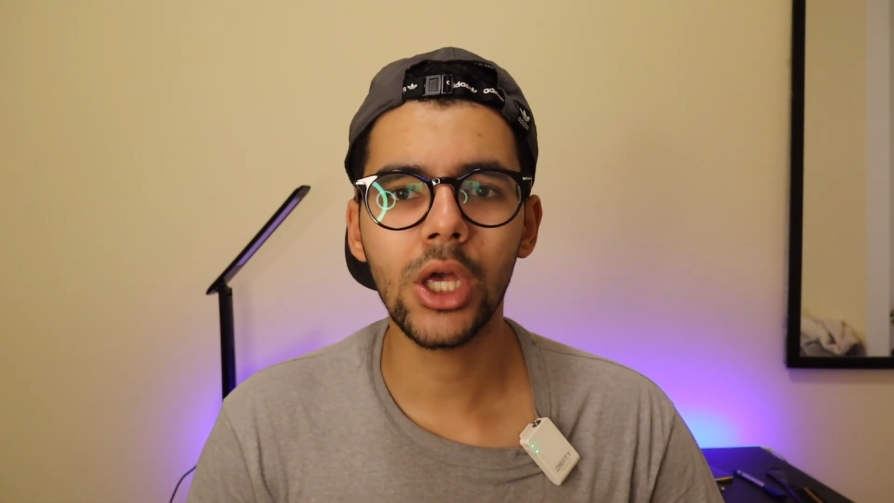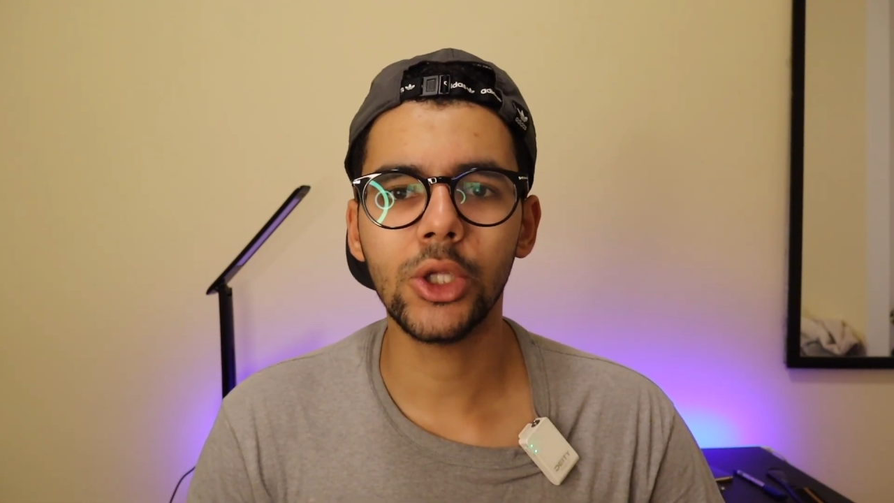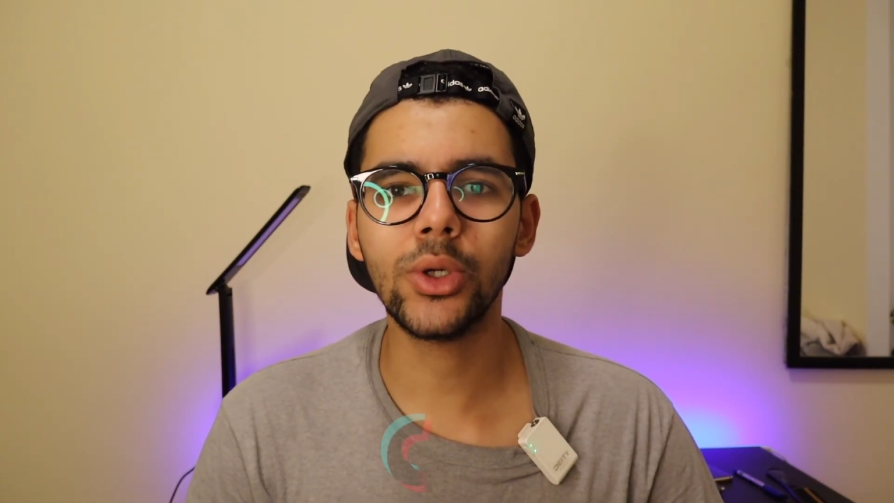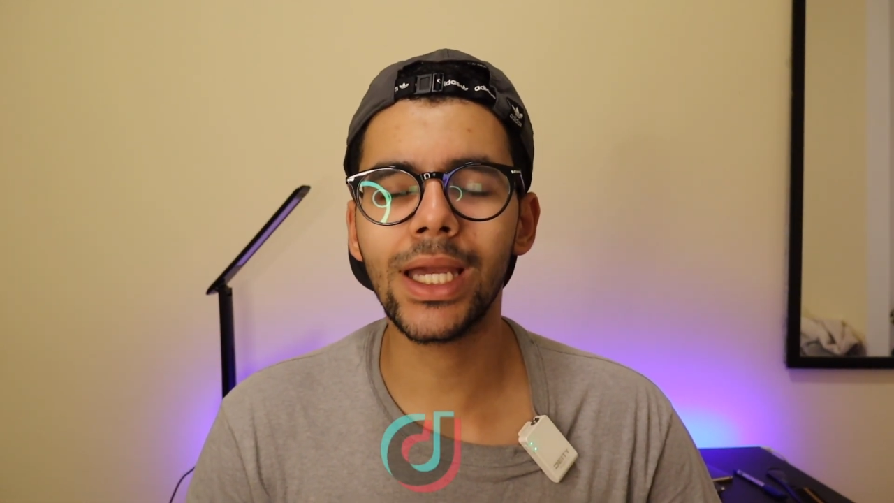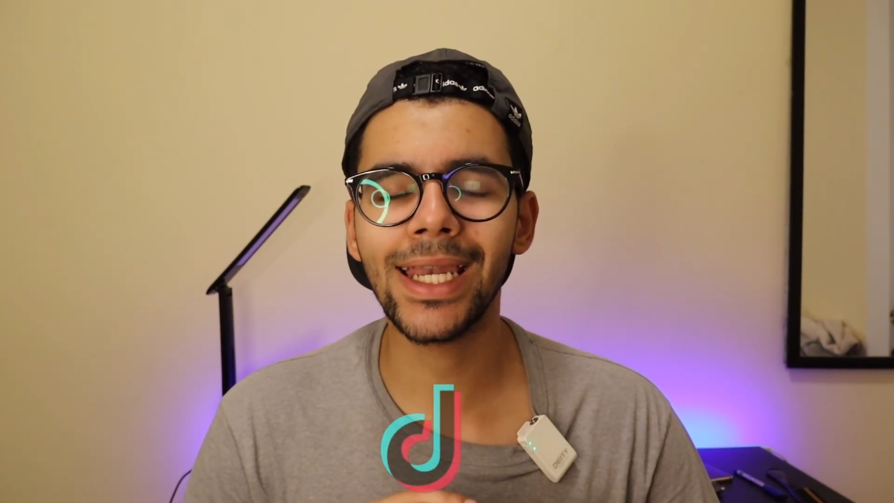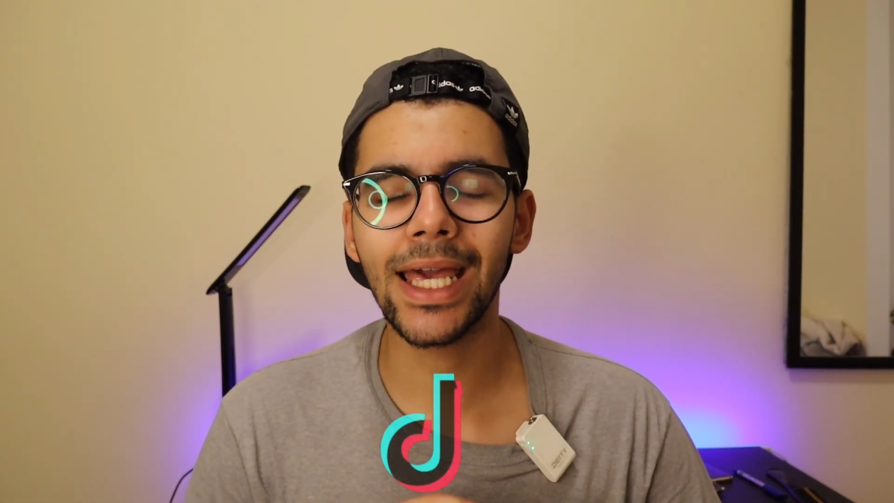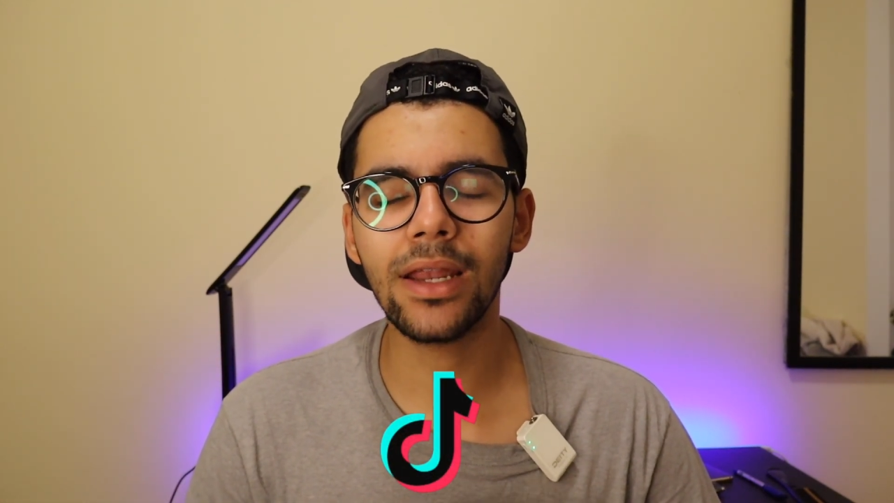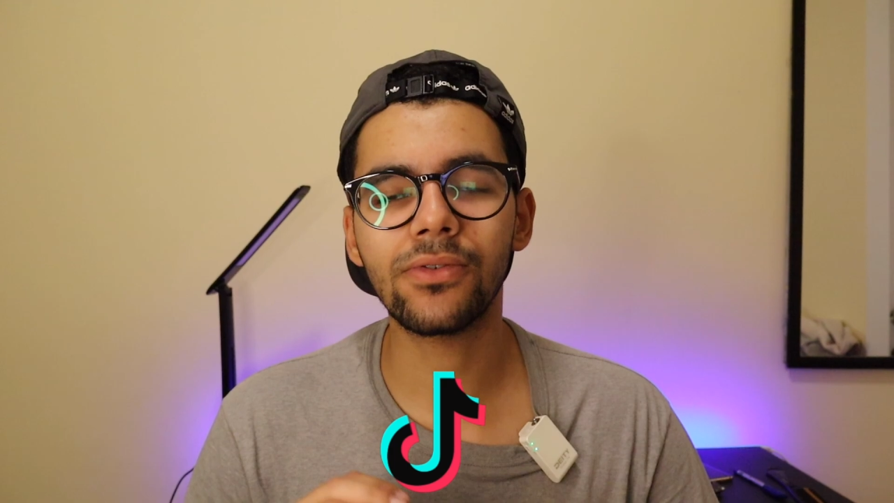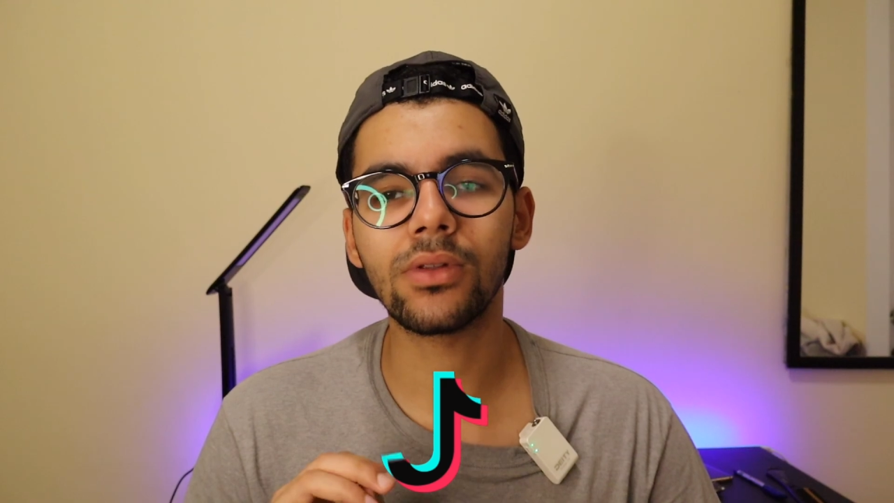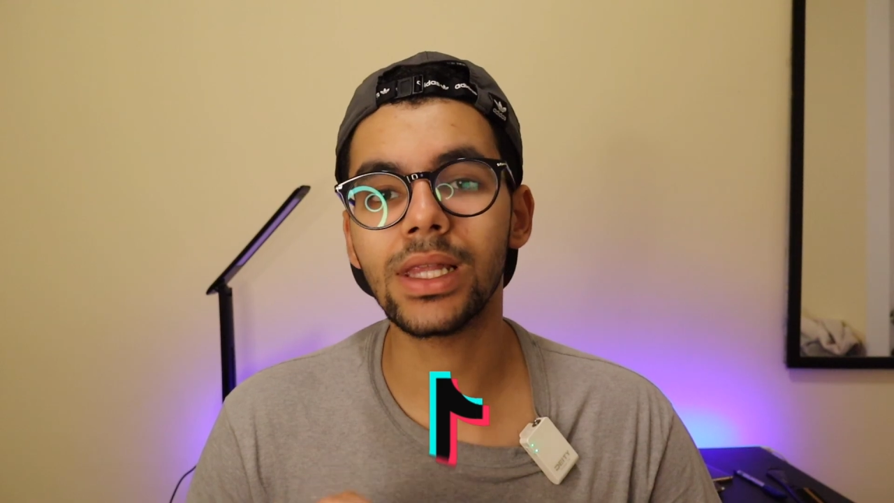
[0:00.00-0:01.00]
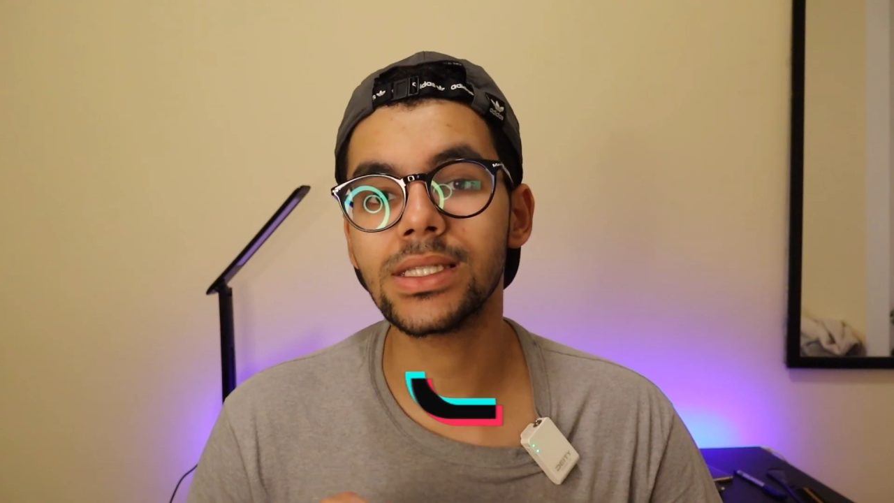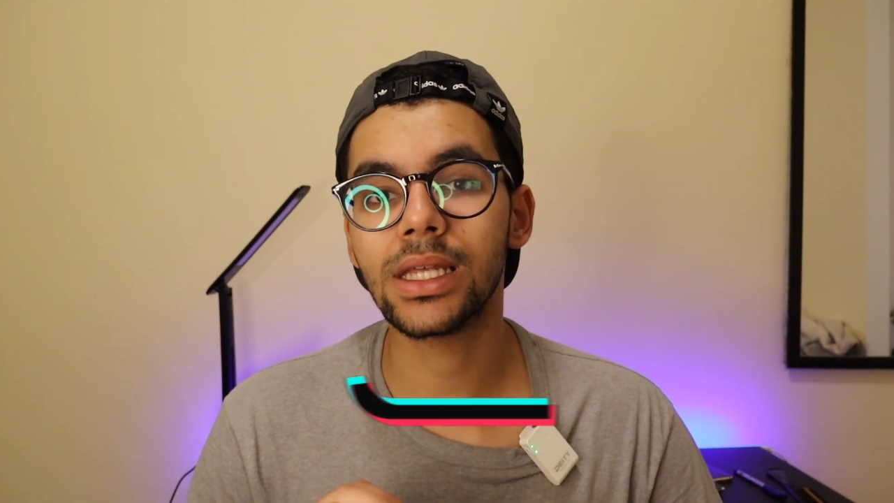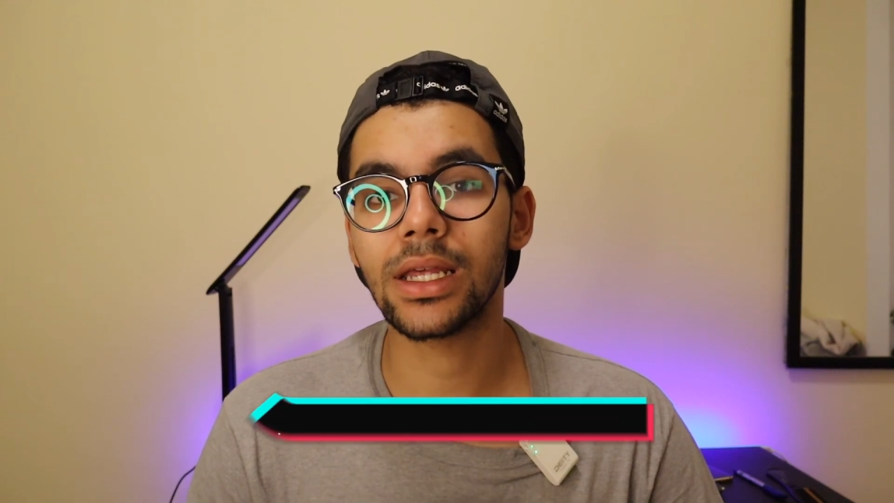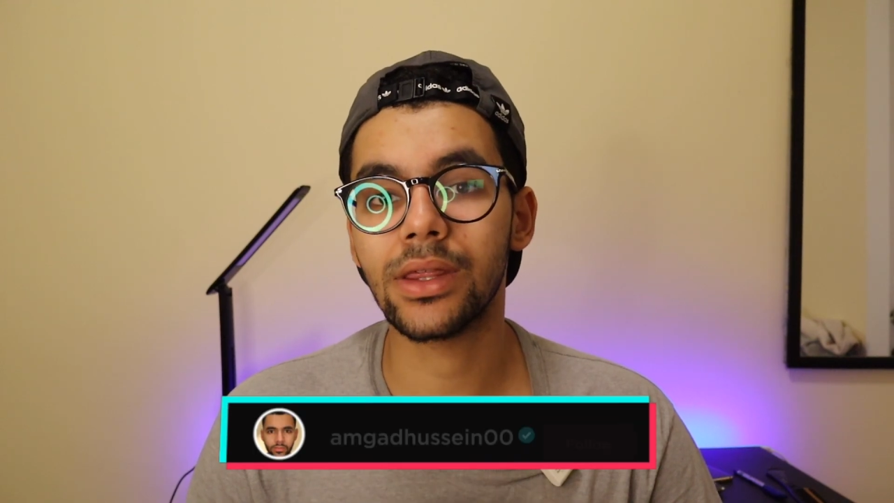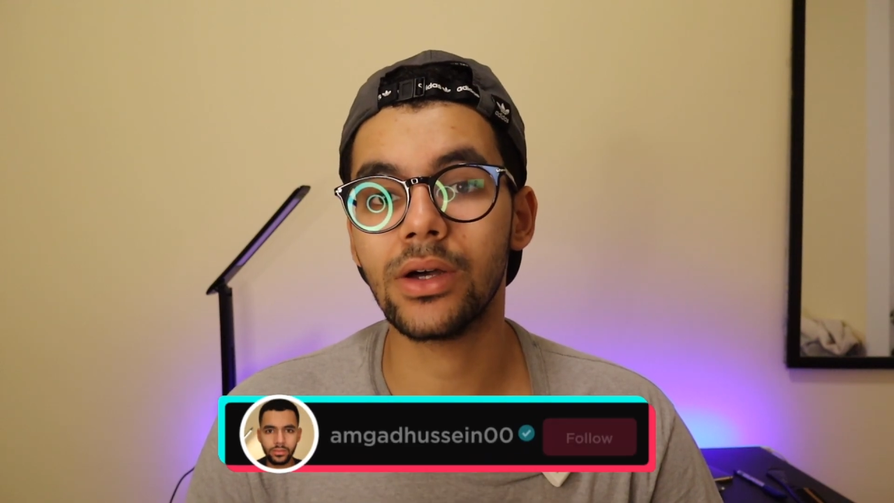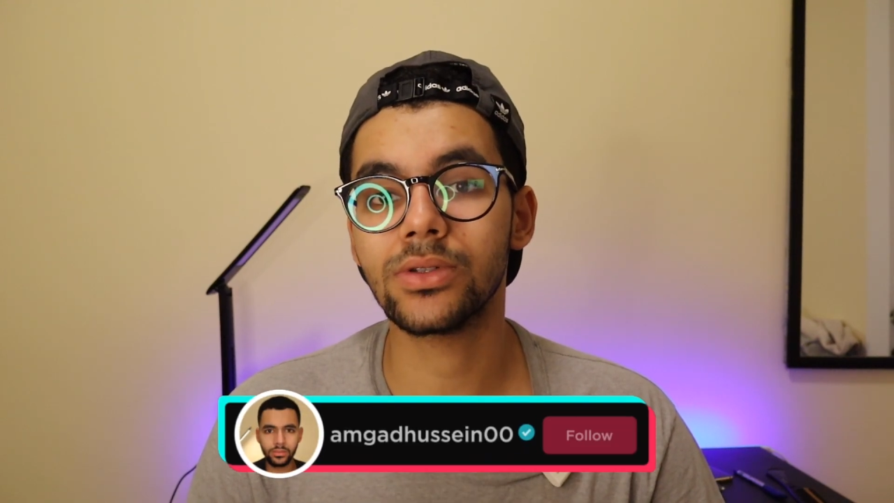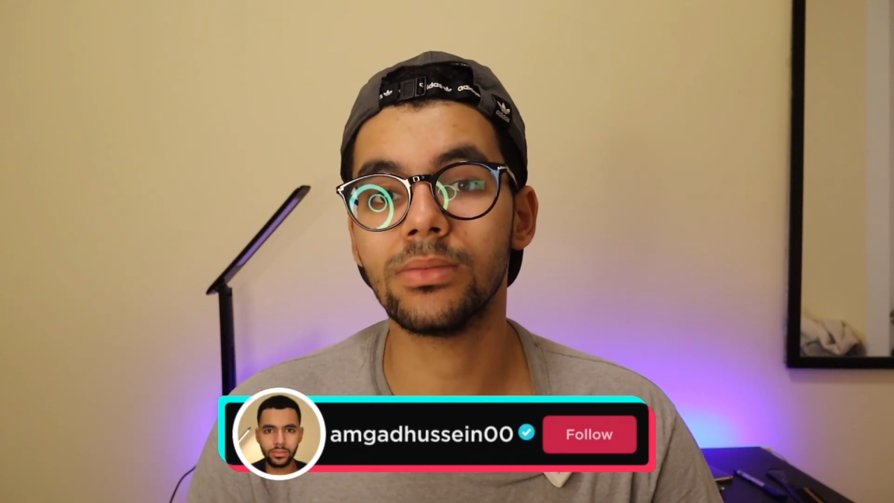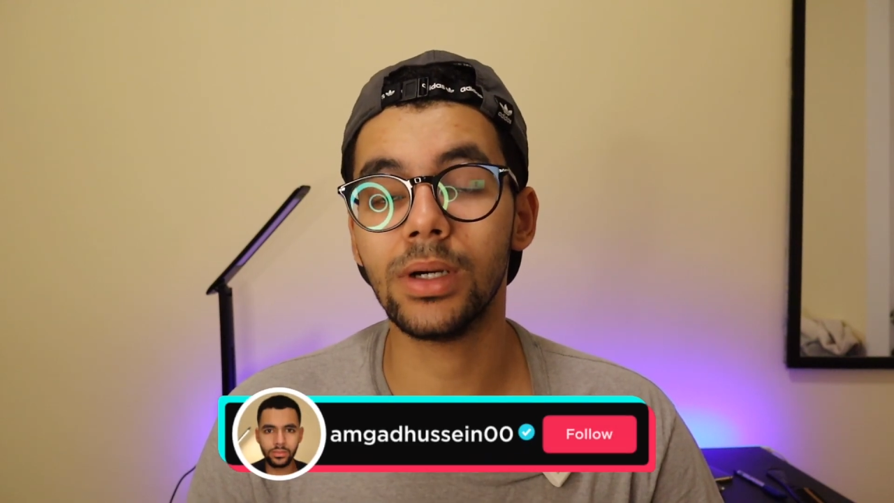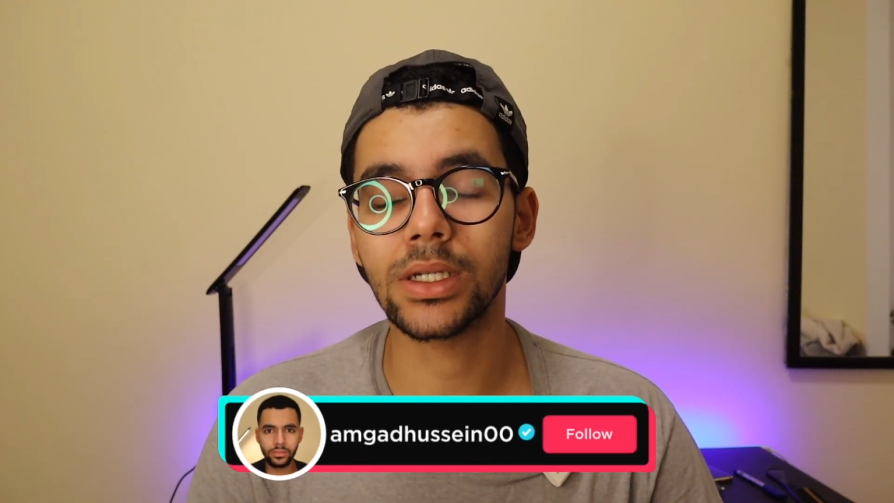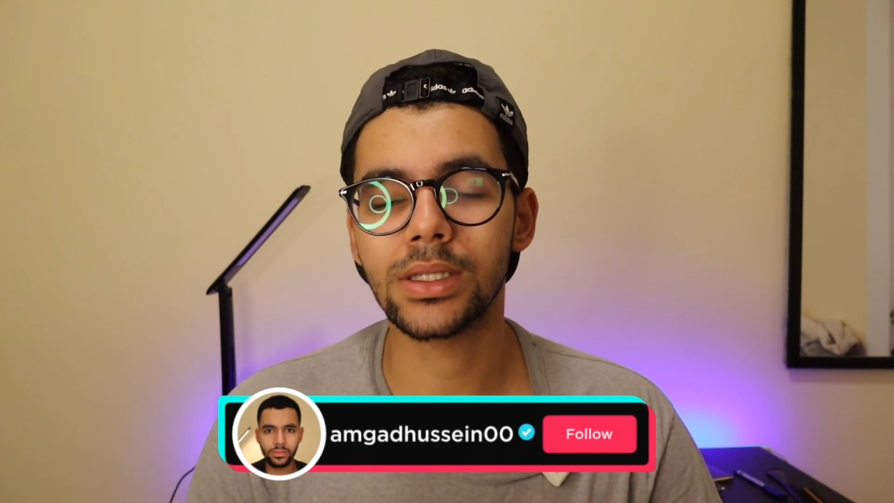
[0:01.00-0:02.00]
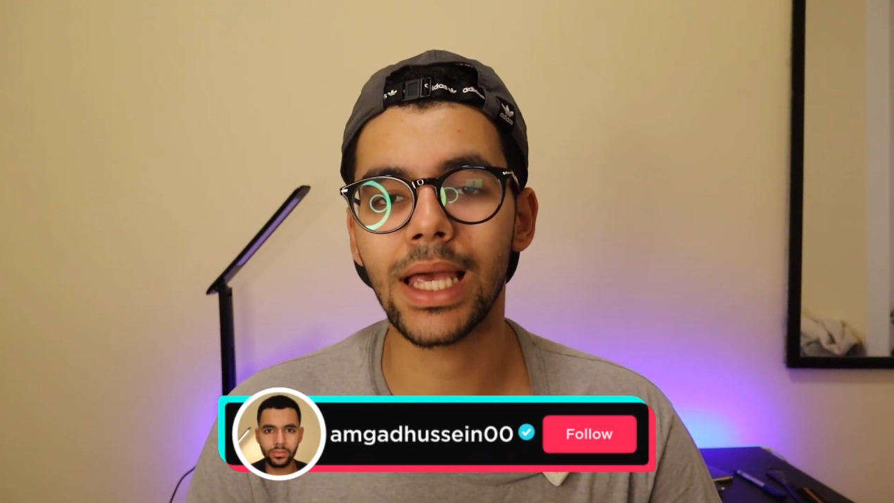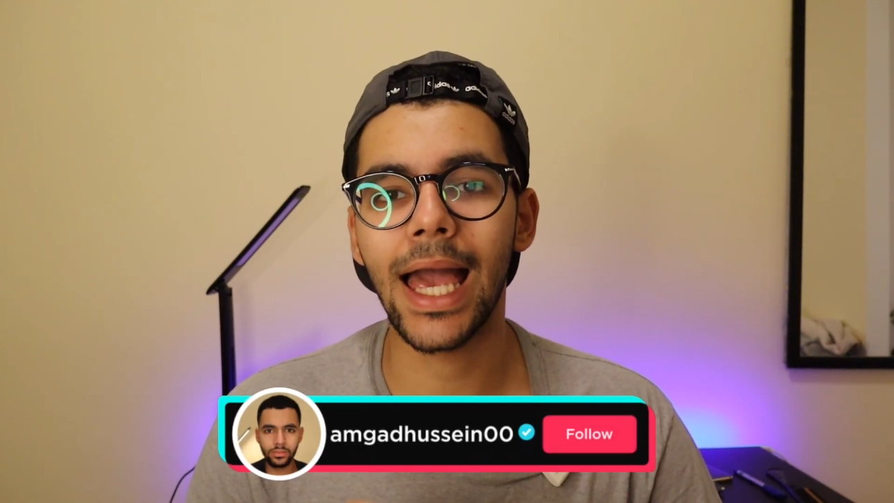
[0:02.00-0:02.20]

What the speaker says: You can get it for less than $1,000,